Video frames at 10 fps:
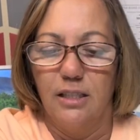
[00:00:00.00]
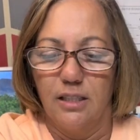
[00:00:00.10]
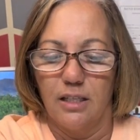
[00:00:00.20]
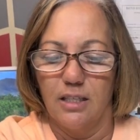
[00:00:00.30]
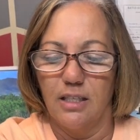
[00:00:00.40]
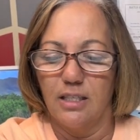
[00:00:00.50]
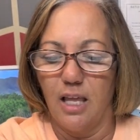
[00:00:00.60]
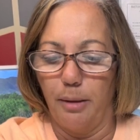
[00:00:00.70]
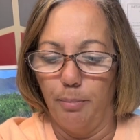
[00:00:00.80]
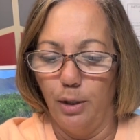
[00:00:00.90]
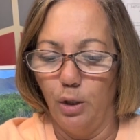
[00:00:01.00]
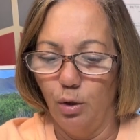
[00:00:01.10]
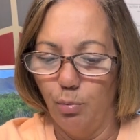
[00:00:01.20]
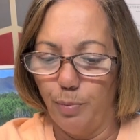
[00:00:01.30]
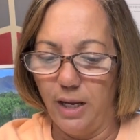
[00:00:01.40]
because it's like
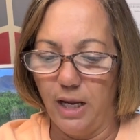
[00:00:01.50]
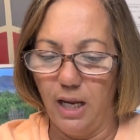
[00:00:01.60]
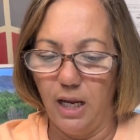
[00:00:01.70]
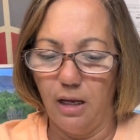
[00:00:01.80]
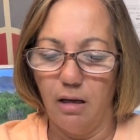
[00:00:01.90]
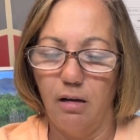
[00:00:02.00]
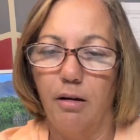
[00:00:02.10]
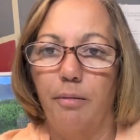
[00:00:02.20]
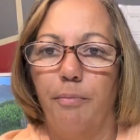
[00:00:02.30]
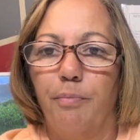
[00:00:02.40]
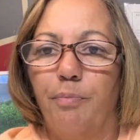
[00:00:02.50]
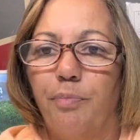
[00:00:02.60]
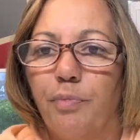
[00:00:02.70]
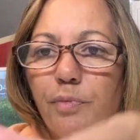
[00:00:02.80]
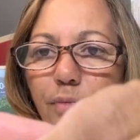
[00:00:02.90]
blue pink um
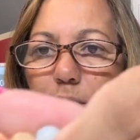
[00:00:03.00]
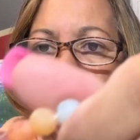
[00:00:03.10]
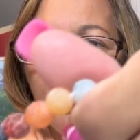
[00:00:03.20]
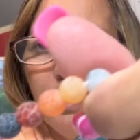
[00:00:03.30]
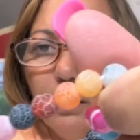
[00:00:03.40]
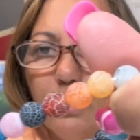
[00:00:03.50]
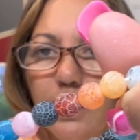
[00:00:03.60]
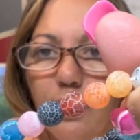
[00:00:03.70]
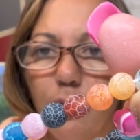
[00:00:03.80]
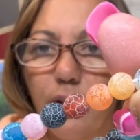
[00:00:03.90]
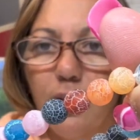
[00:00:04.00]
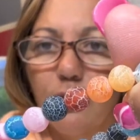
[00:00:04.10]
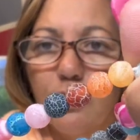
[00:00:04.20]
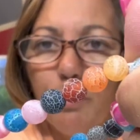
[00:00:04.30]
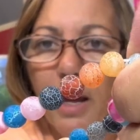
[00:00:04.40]
look at all the
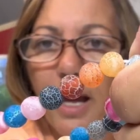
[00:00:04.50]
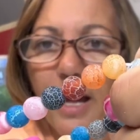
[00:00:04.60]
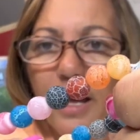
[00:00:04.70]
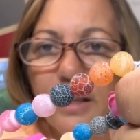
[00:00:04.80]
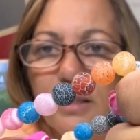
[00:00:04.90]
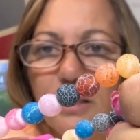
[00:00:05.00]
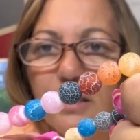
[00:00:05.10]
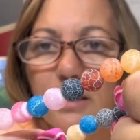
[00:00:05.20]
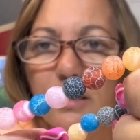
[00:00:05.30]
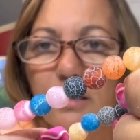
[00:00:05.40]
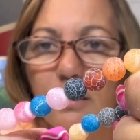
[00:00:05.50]
colors blacks